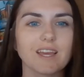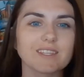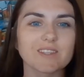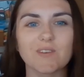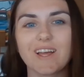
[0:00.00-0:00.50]

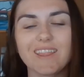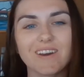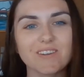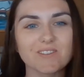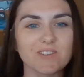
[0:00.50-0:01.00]
So
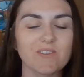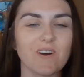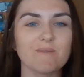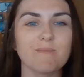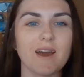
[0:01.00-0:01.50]
hello to
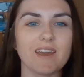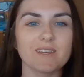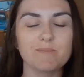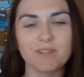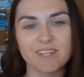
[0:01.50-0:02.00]
all
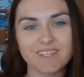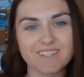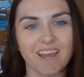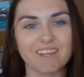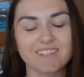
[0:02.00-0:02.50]
my community
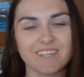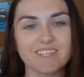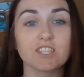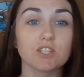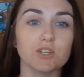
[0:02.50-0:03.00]

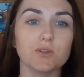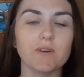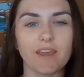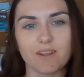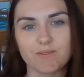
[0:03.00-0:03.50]
scientists,
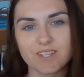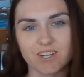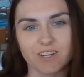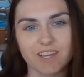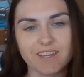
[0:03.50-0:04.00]
new and
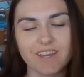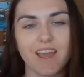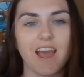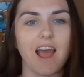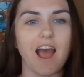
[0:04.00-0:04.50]
returning.
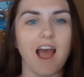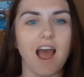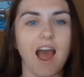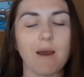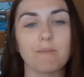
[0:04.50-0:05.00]

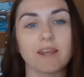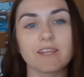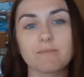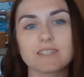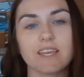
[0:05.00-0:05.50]
My
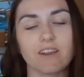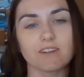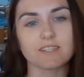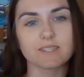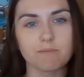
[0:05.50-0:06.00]
name is
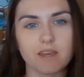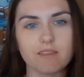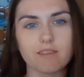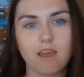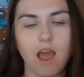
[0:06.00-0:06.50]
Erin
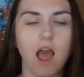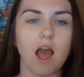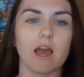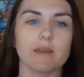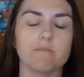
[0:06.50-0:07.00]
Smith.
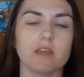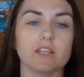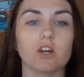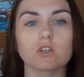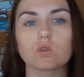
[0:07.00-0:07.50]
I am
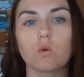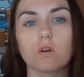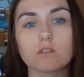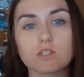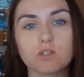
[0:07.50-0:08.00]
a
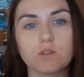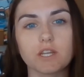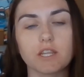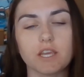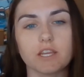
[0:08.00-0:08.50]
doctoral
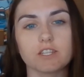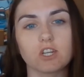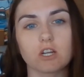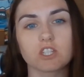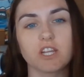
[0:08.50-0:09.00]
student in
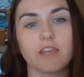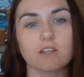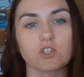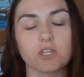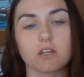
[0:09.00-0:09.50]
Dr.
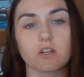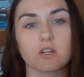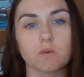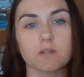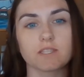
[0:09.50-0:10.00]
Andrea
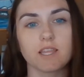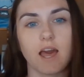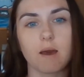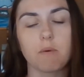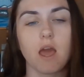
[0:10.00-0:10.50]
Kirkwood's
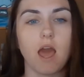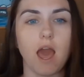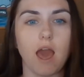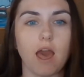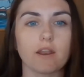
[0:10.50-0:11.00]
lab
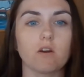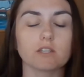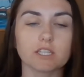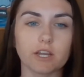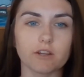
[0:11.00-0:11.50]
at
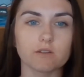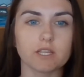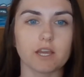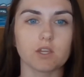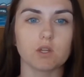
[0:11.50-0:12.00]
Ontario
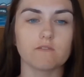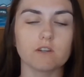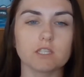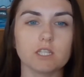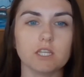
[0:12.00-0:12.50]
Tech
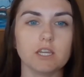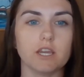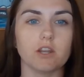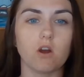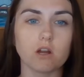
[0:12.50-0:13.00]
University
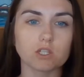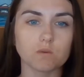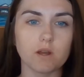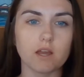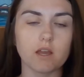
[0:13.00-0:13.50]
in
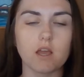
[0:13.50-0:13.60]
Oshawa,